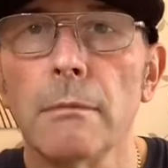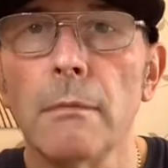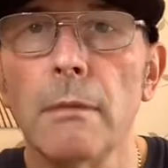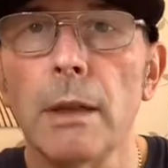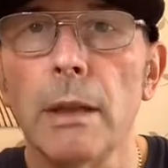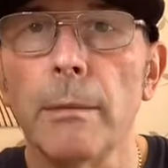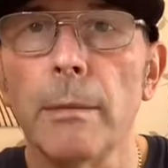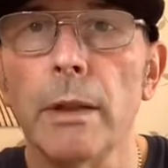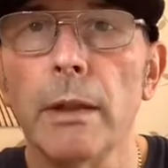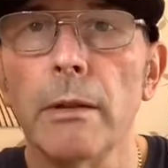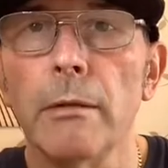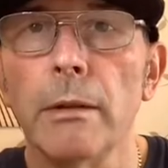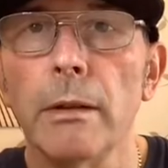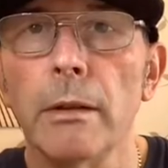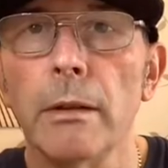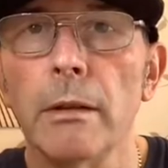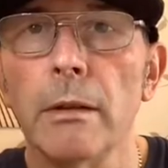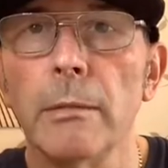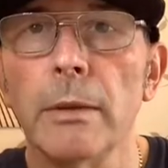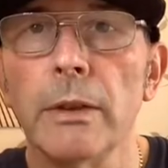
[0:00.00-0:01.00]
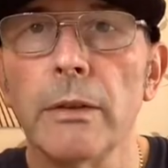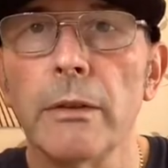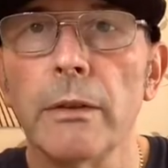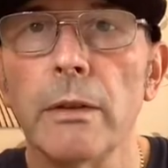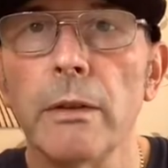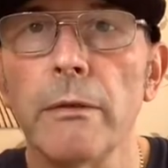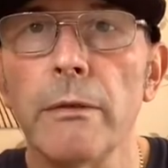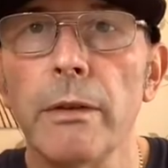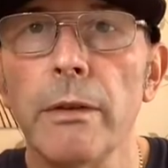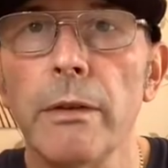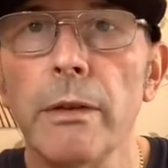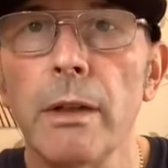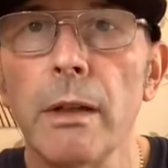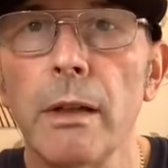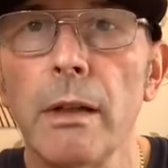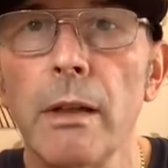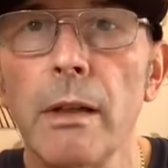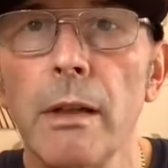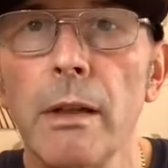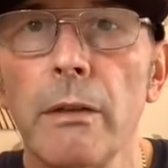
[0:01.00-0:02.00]
Let me know in the comments if you
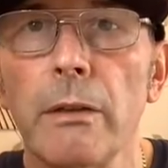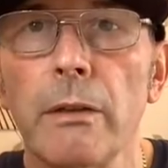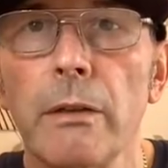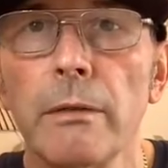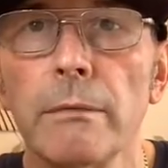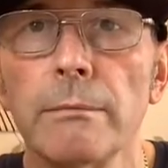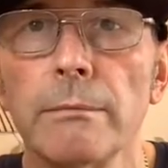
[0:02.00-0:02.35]
think it is.